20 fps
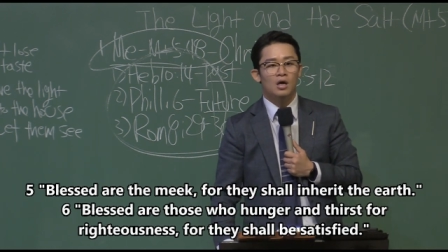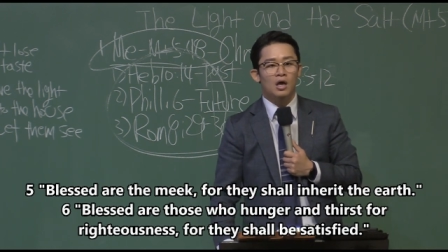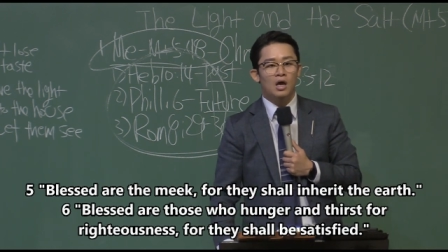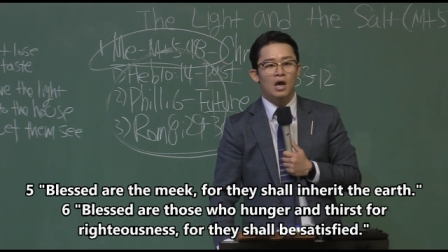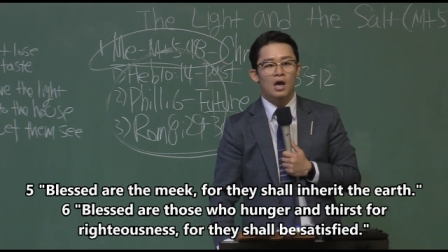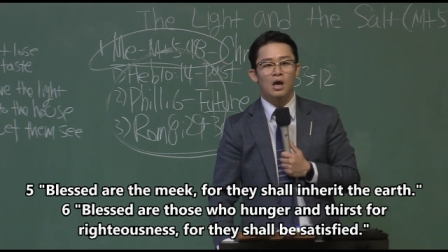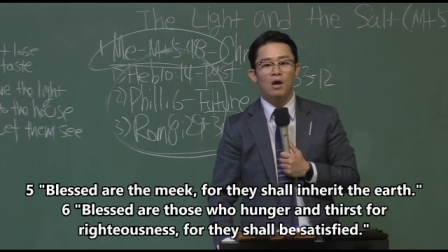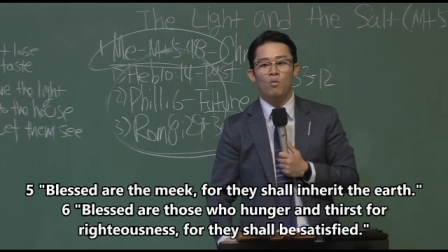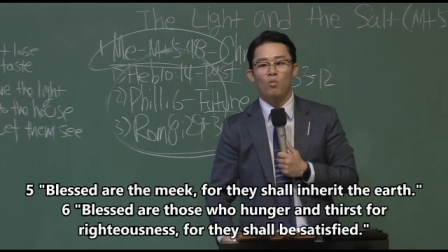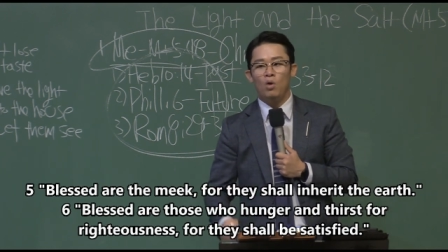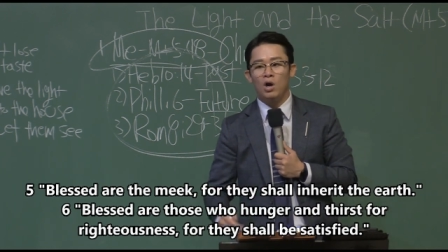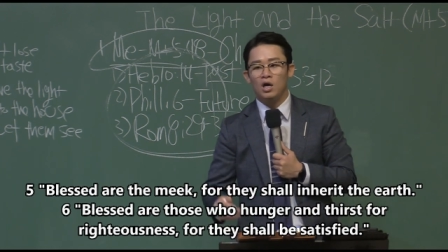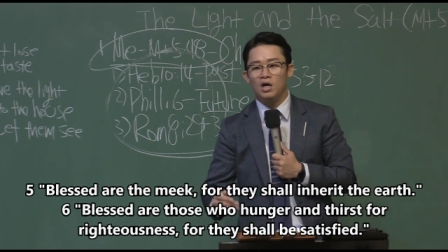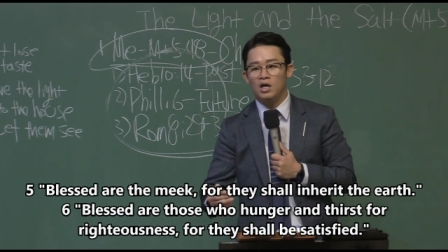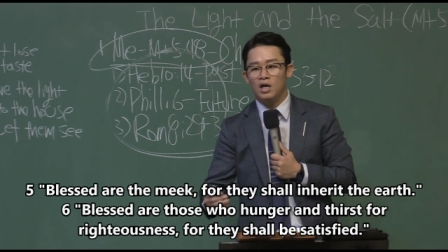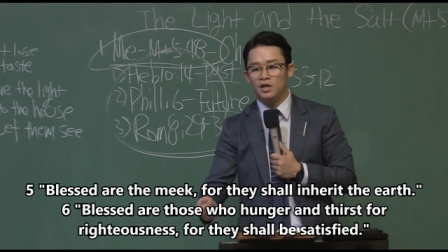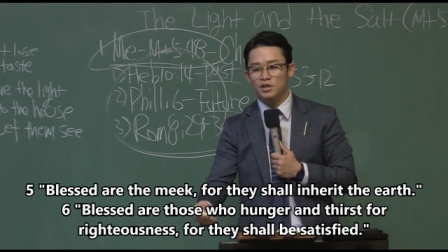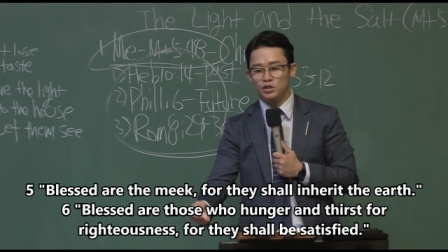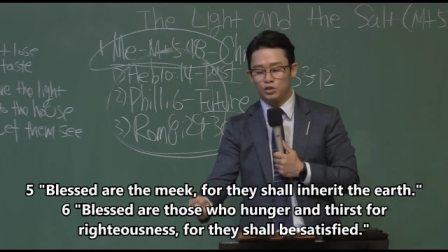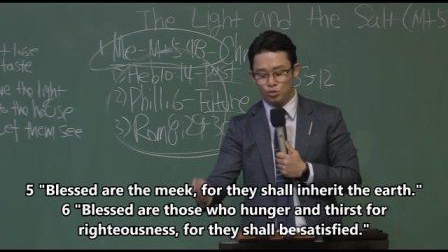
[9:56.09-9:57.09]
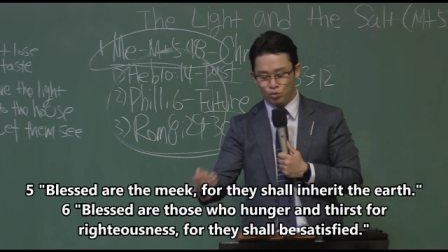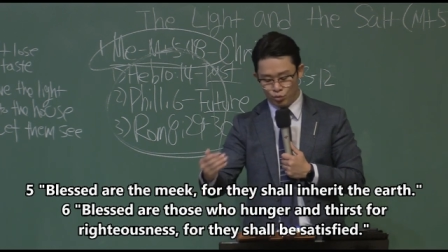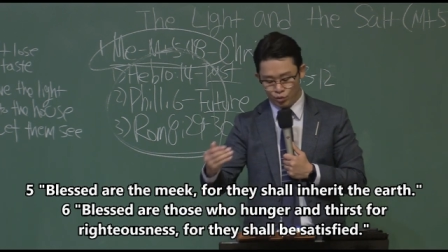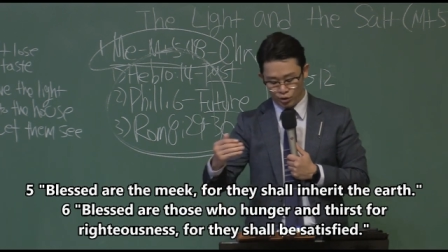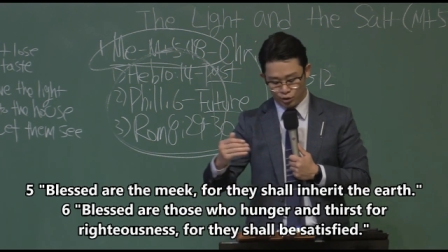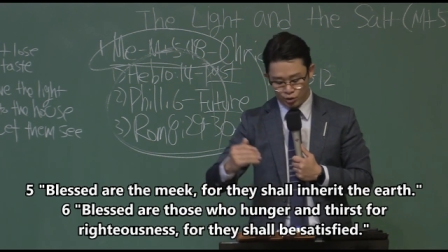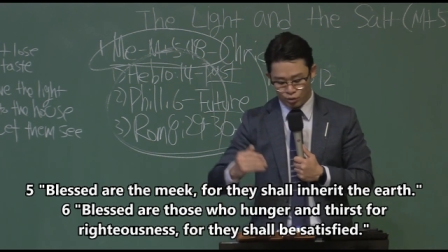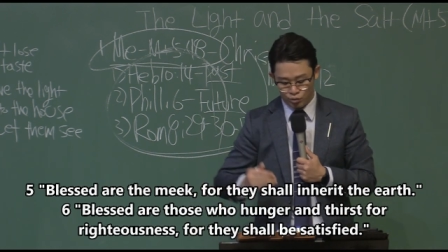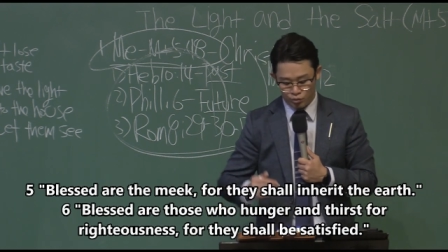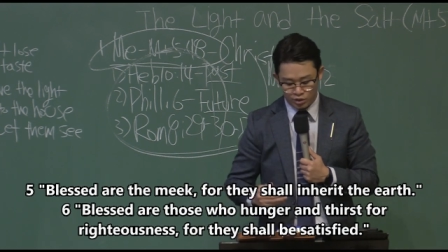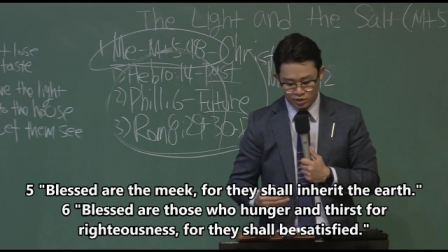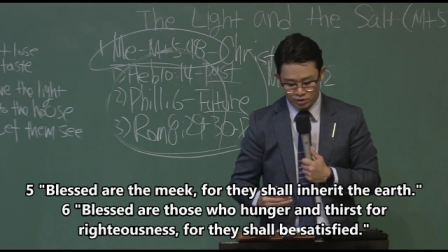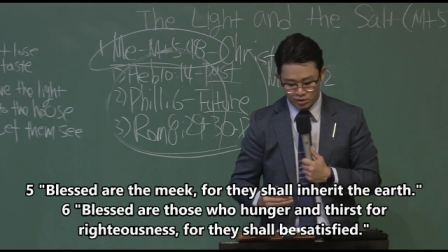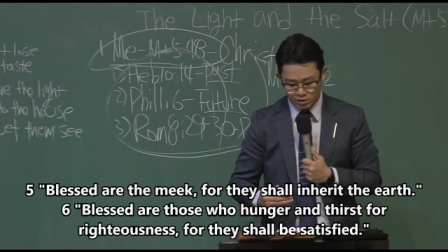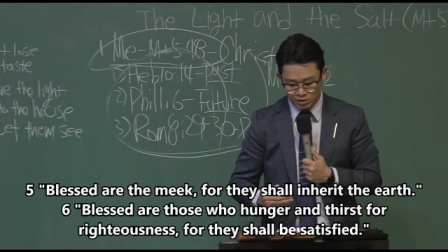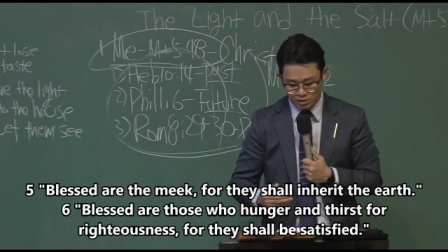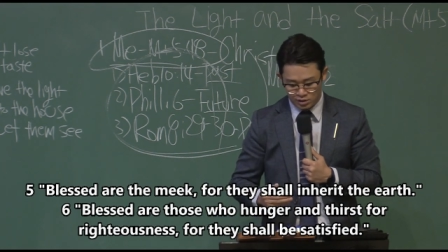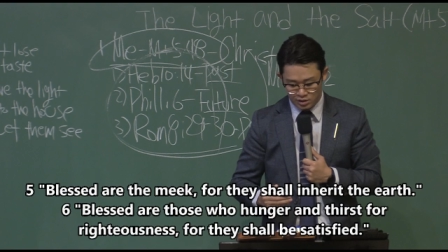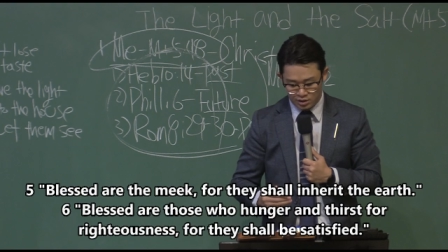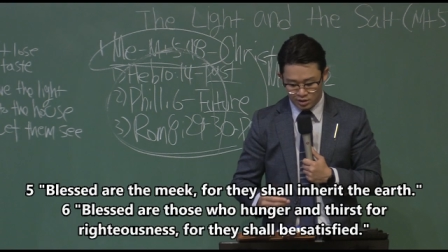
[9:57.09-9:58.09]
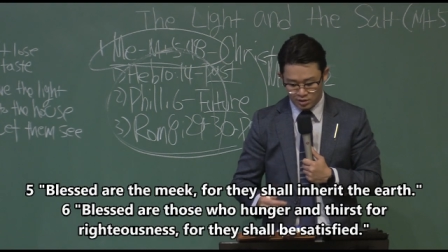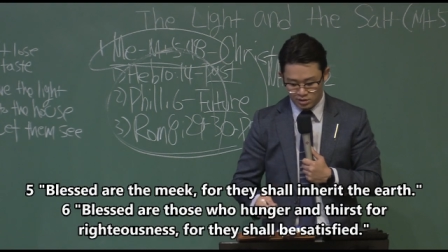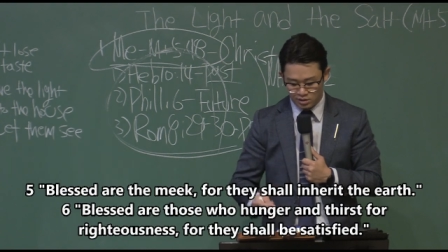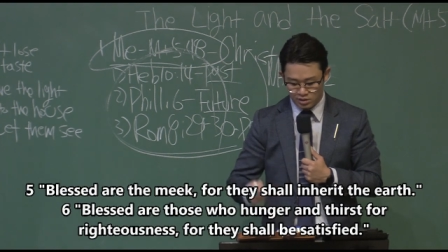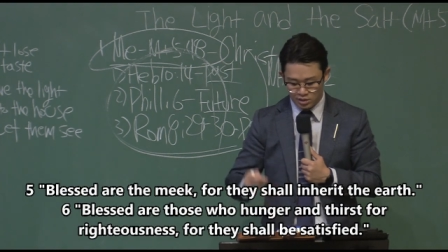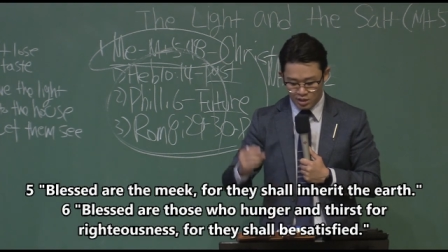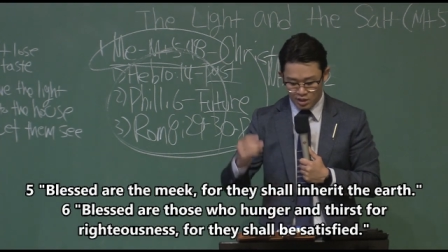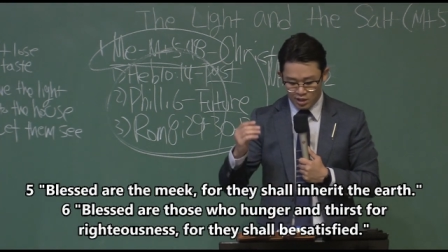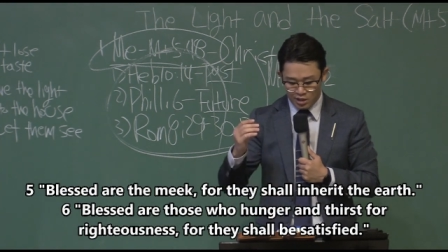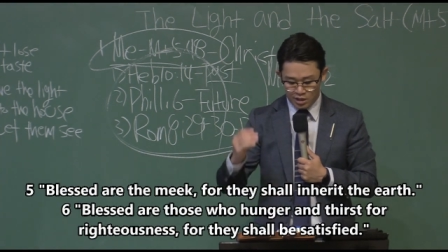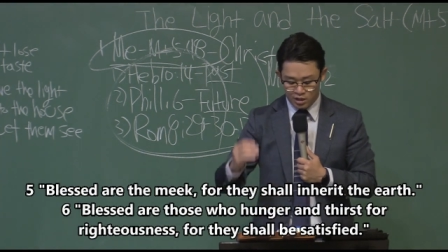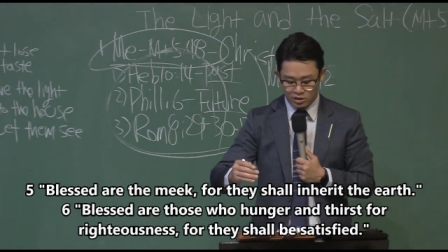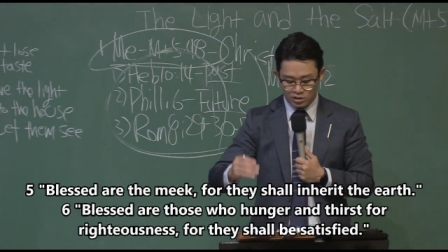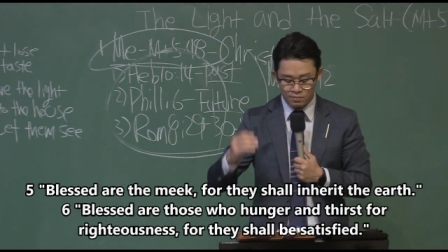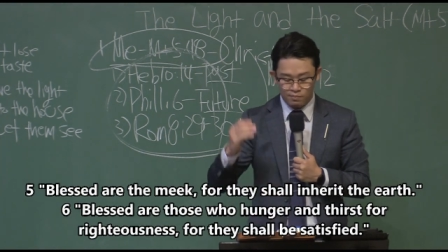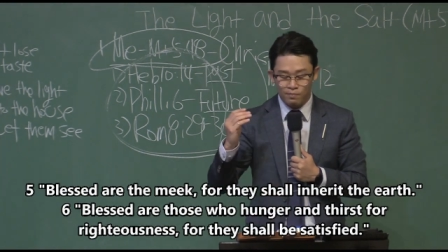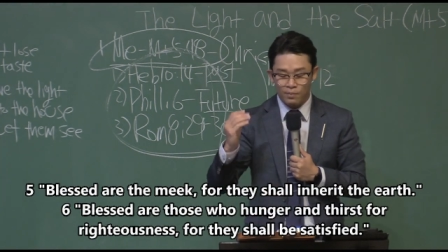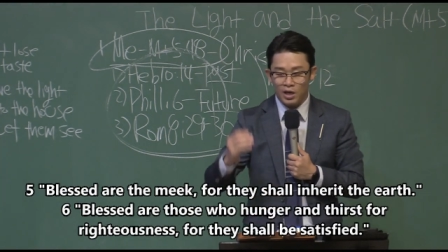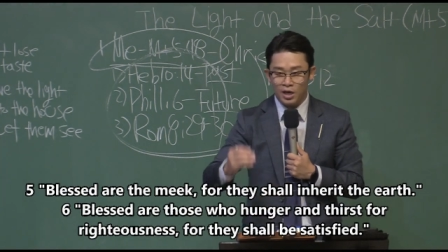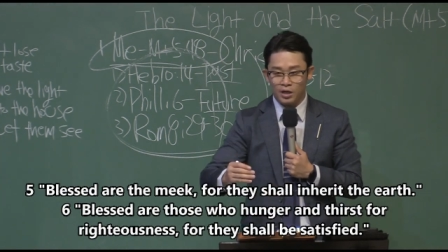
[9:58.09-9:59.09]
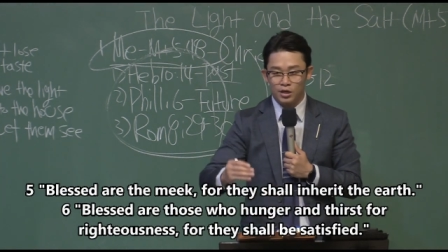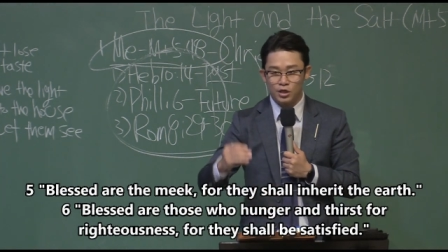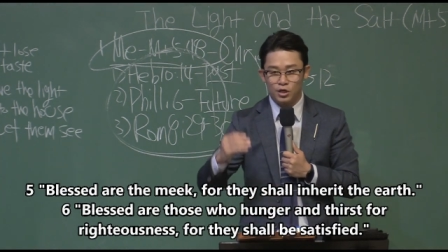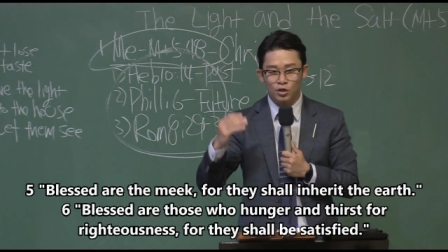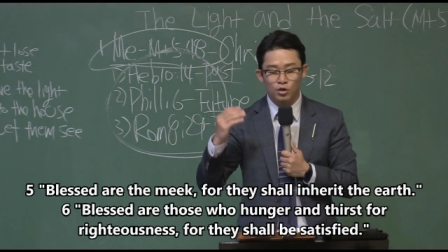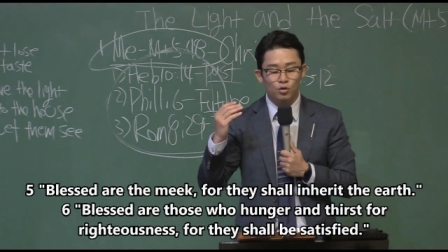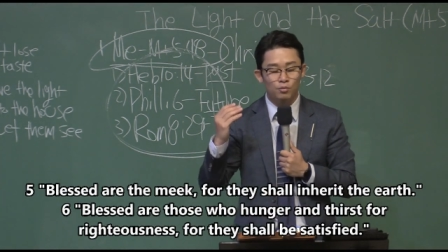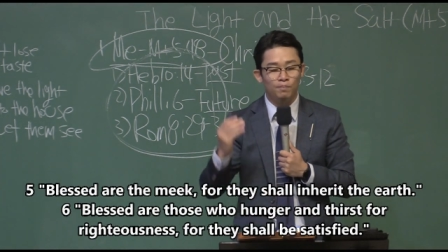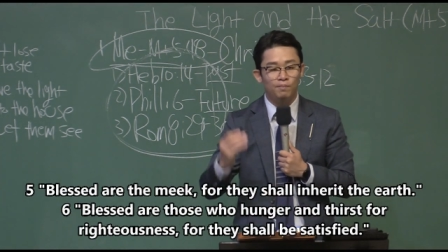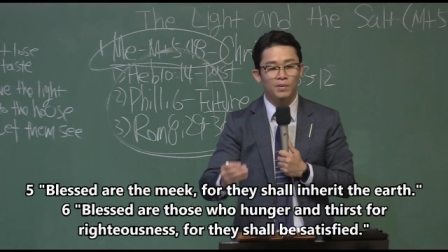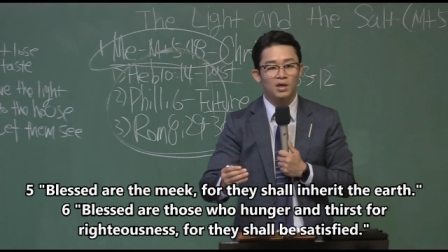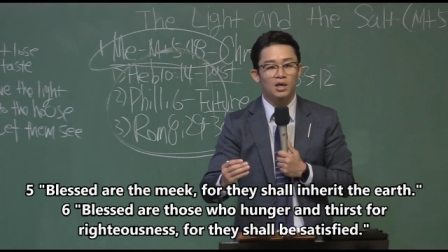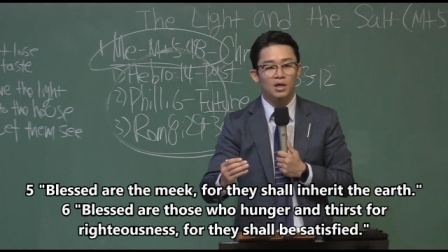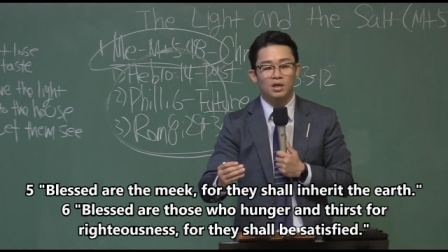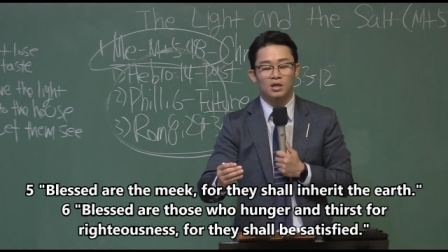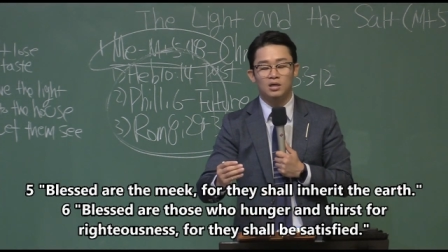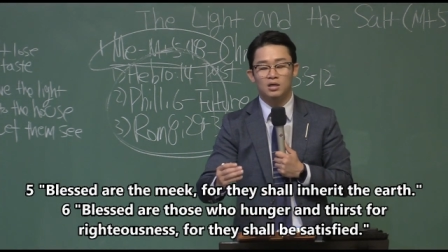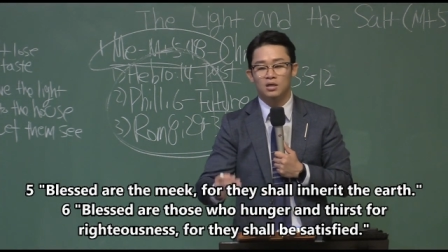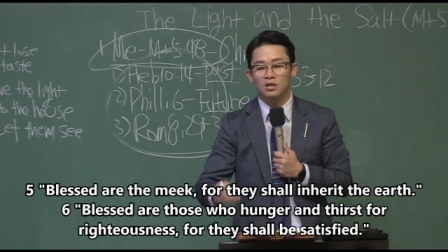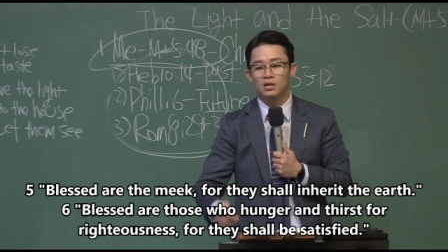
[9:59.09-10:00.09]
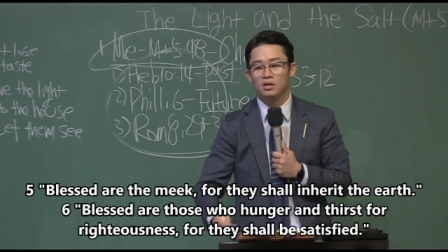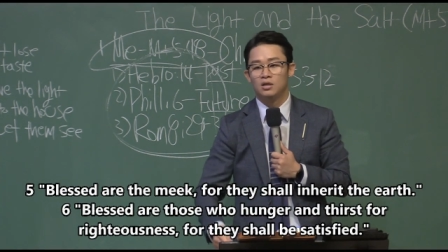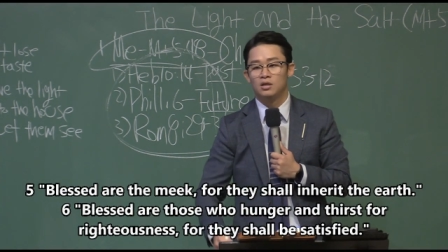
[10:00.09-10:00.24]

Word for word: And what God is doing to us is this He's making you meek.